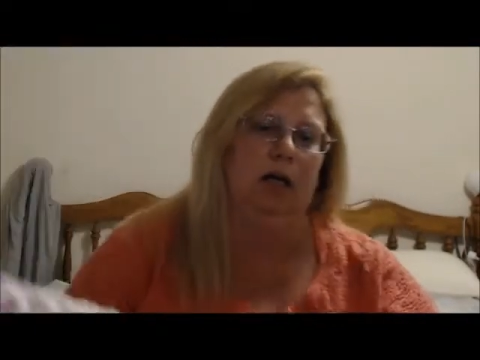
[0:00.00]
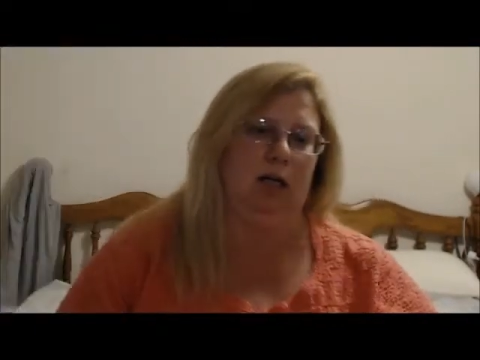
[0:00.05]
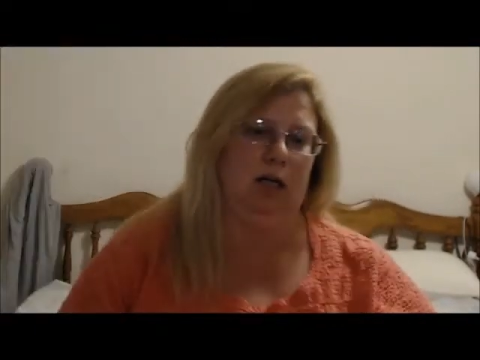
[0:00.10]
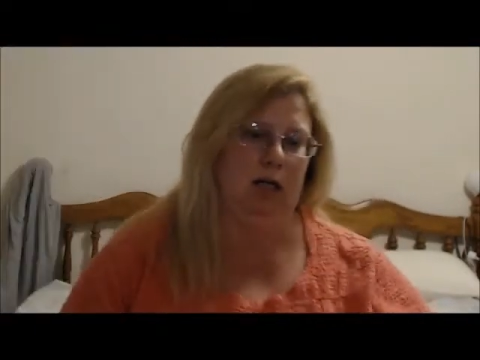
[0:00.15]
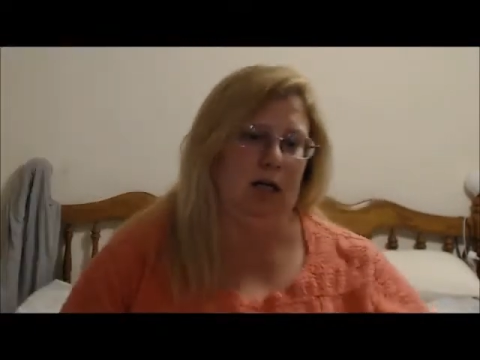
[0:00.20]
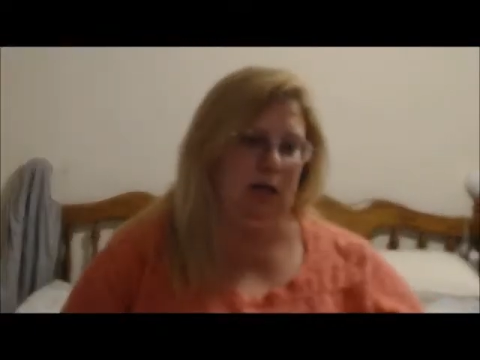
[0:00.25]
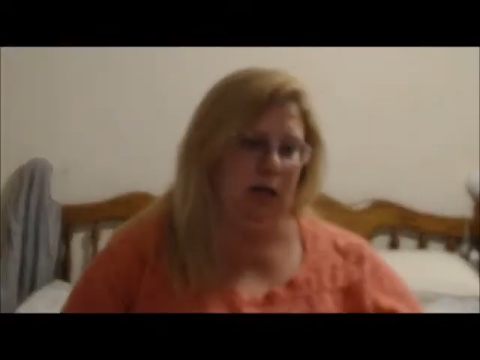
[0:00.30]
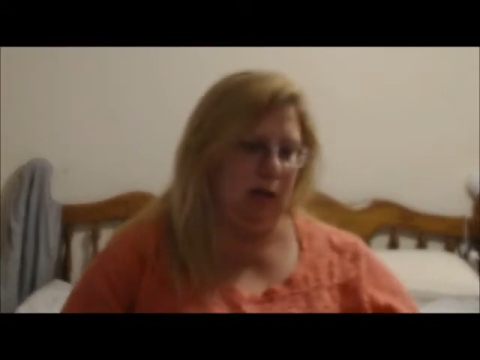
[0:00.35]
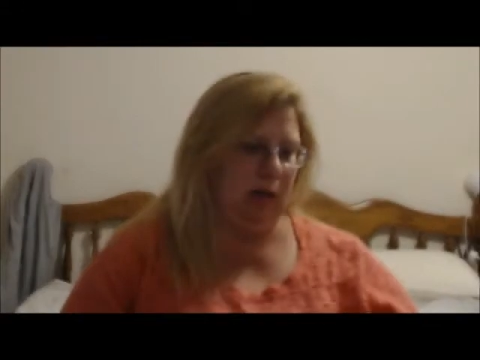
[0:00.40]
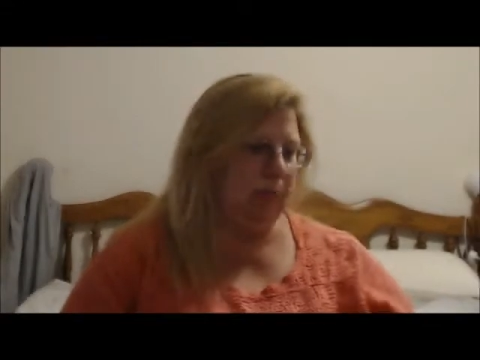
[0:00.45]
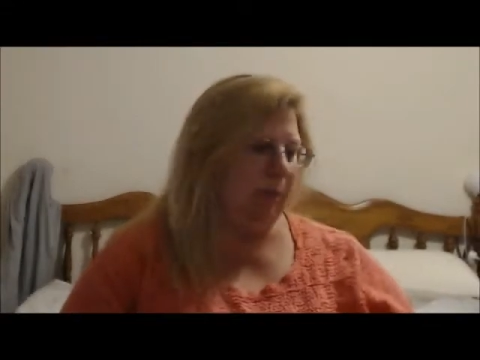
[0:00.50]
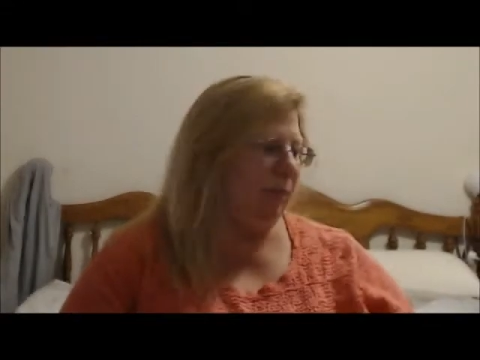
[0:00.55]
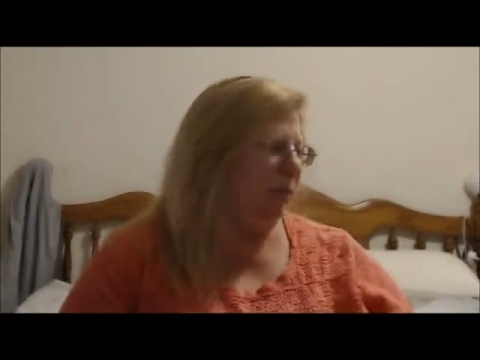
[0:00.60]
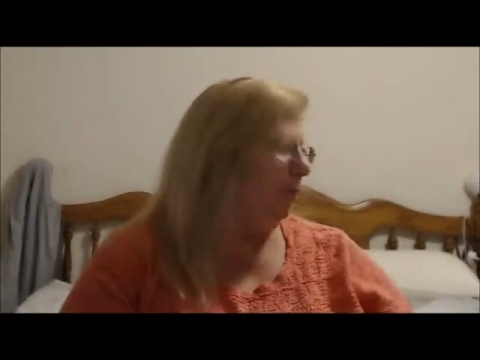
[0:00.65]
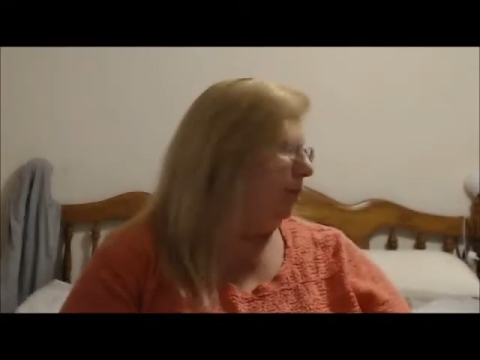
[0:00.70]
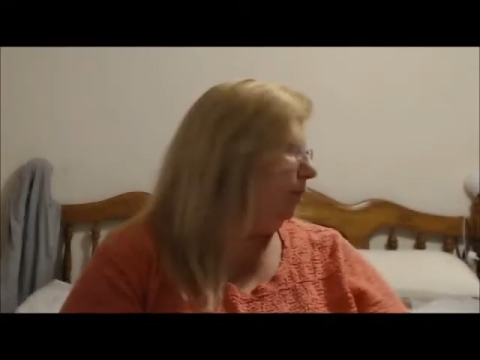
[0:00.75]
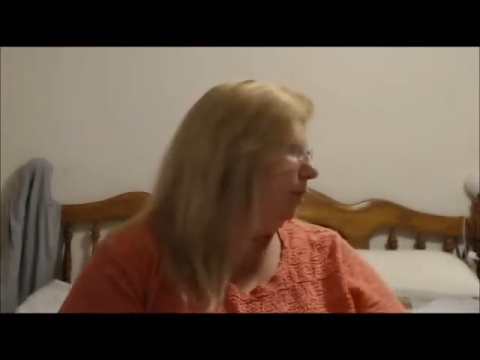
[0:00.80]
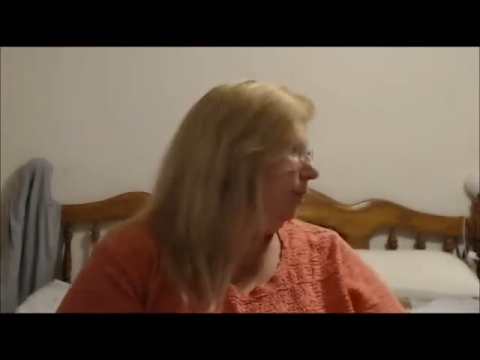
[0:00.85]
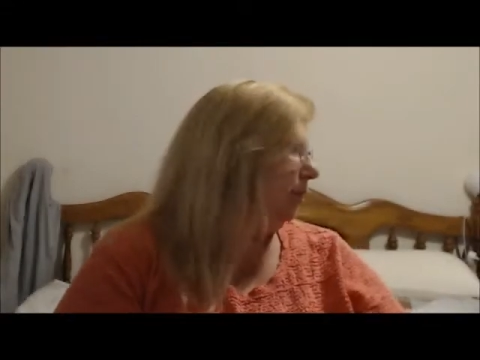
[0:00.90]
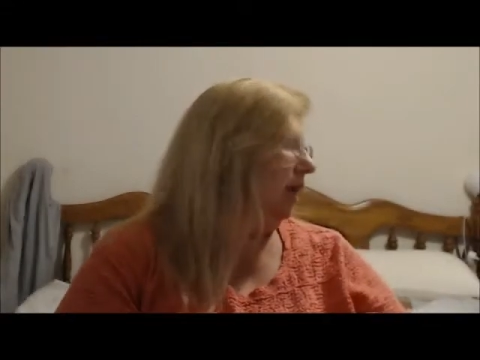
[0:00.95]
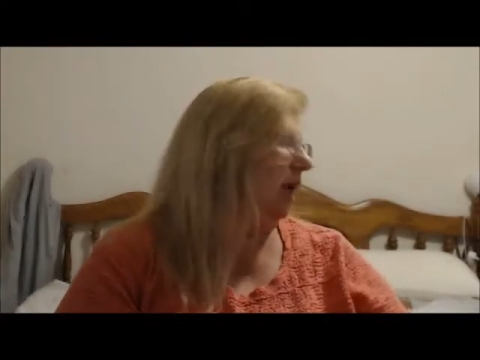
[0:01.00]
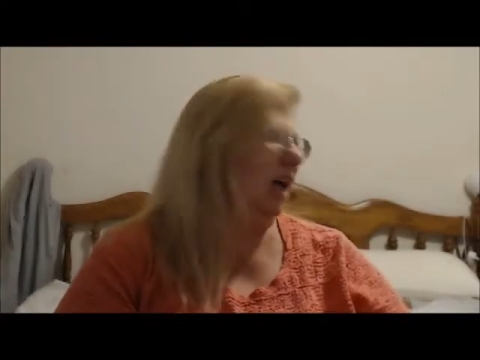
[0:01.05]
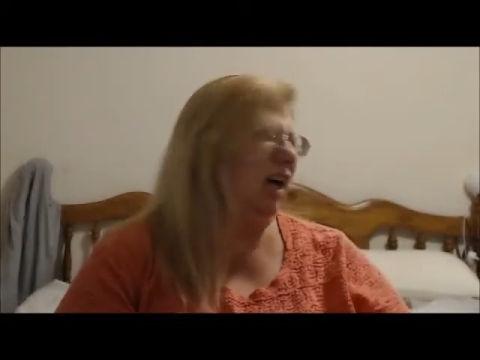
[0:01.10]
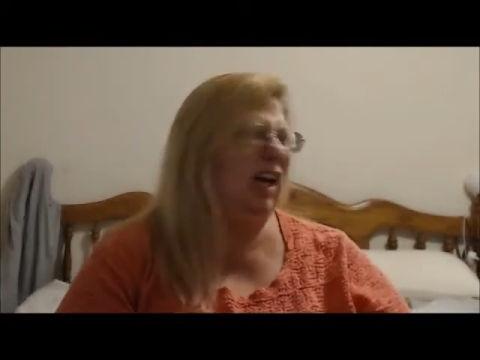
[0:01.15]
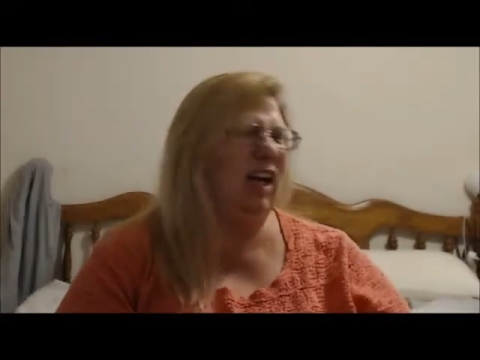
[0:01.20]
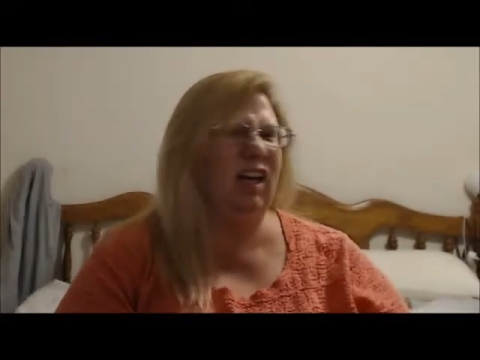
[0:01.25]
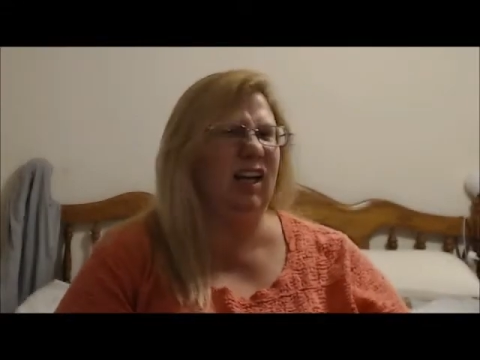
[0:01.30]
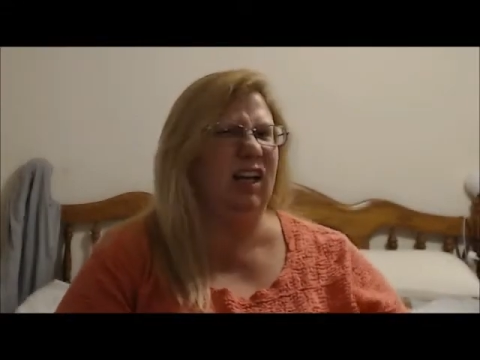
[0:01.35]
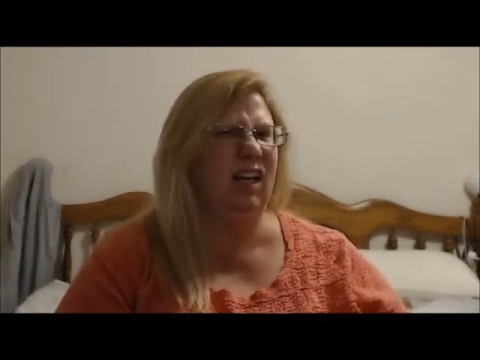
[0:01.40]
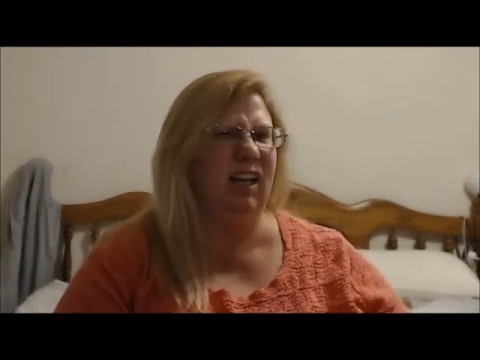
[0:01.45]
I
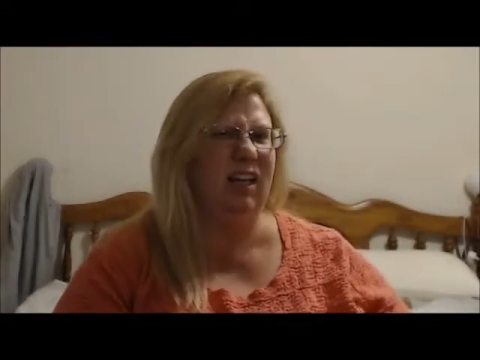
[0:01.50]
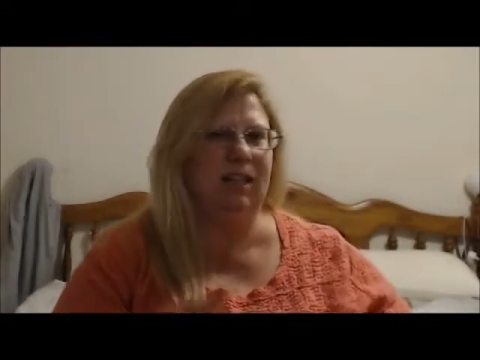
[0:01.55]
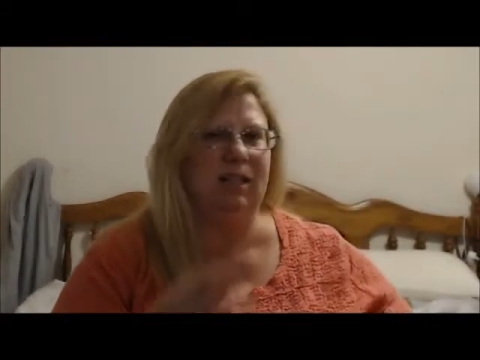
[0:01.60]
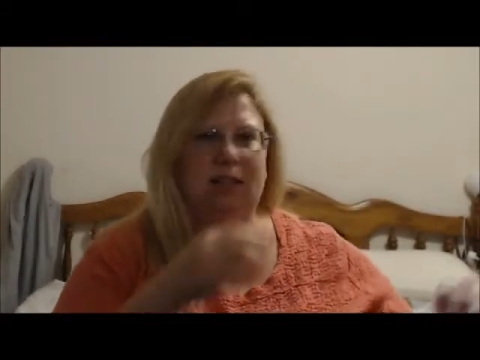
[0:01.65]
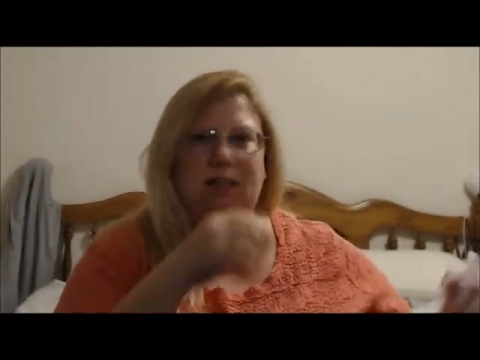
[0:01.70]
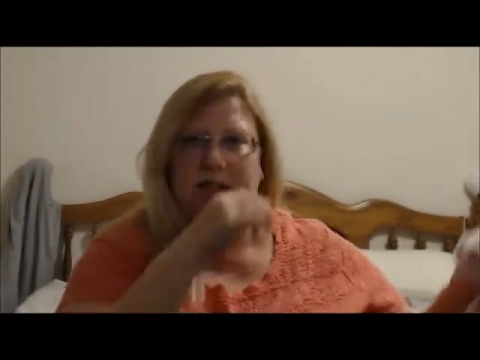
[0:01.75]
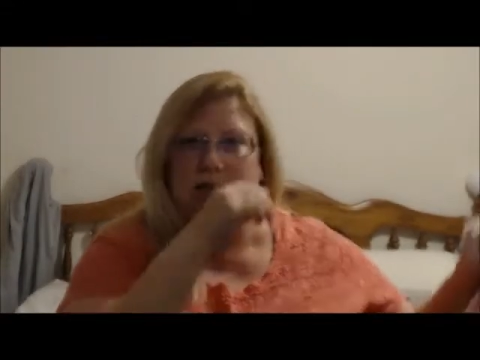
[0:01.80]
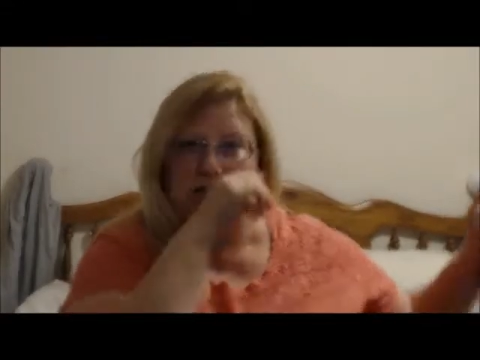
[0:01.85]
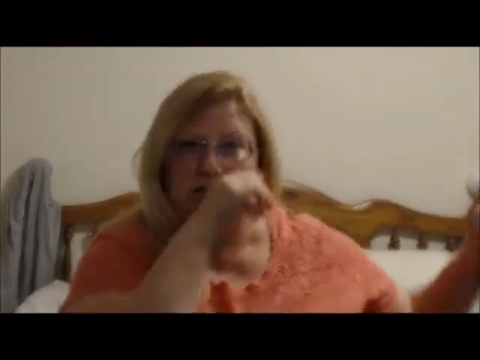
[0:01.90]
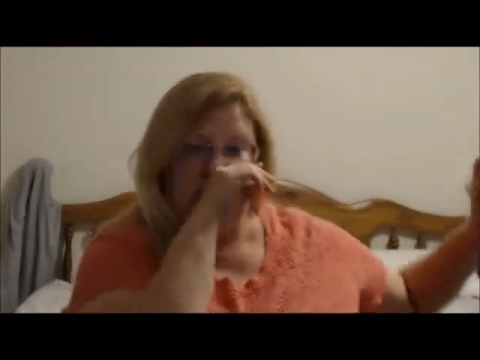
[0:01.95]
had linked it